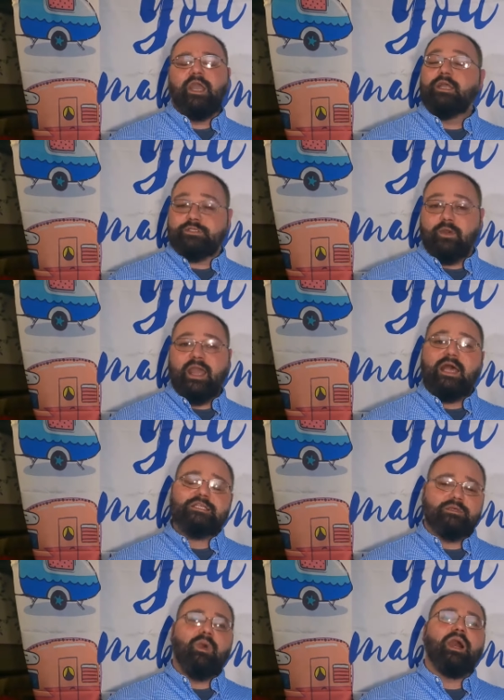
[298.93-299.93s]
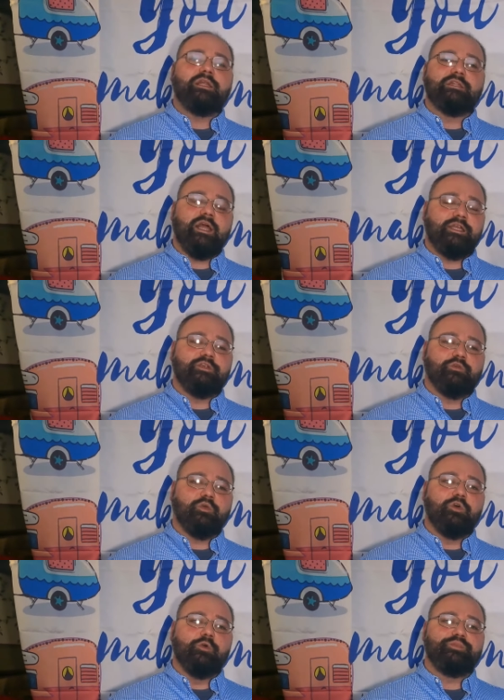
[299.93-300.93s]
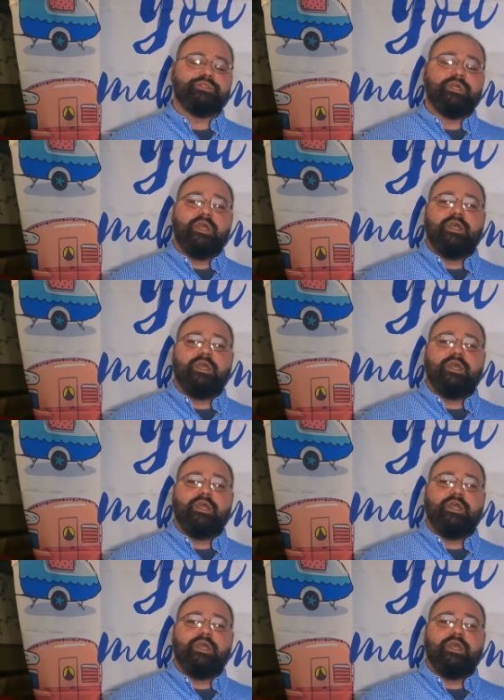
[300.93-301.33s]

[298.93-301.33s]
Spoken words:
and so I asked some online groups